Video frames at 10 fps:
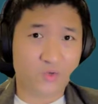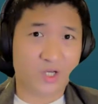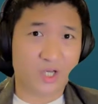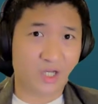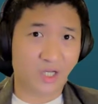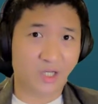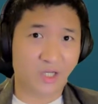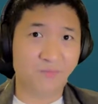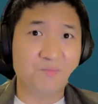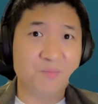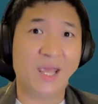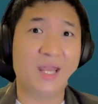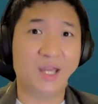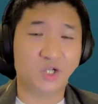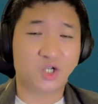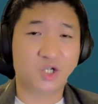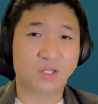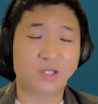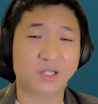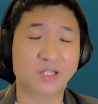can actually manage
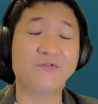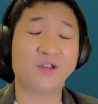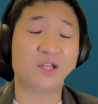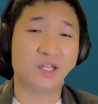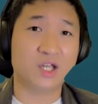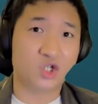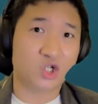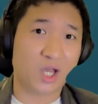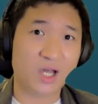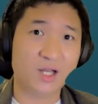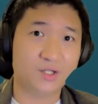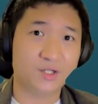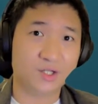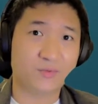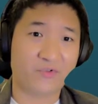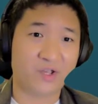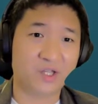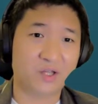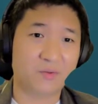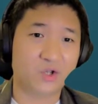the difficulty and challenges
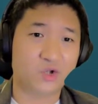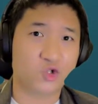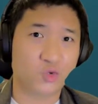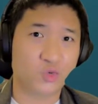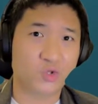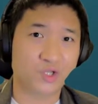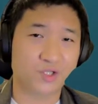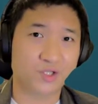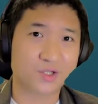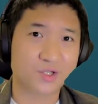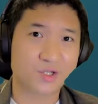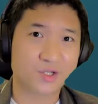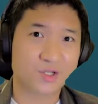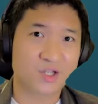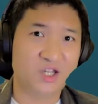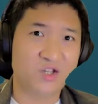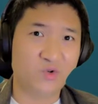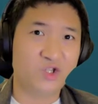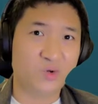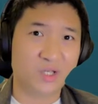facing by your user,
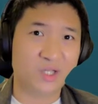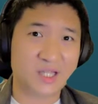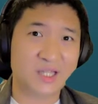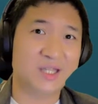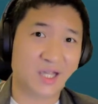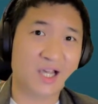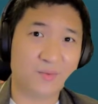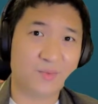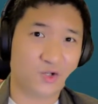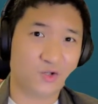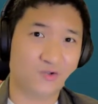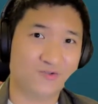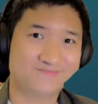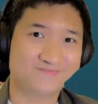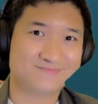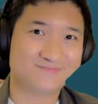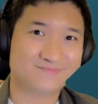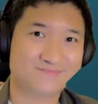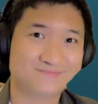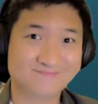even though it's designed by you.
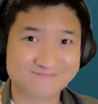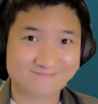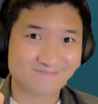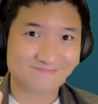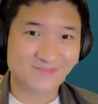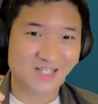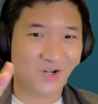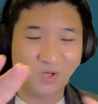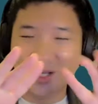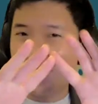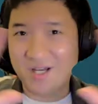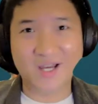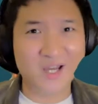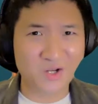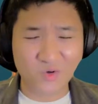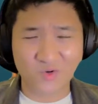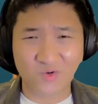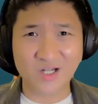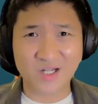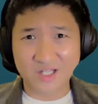Okay, I know
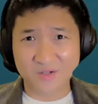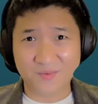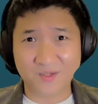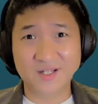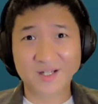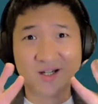a little bit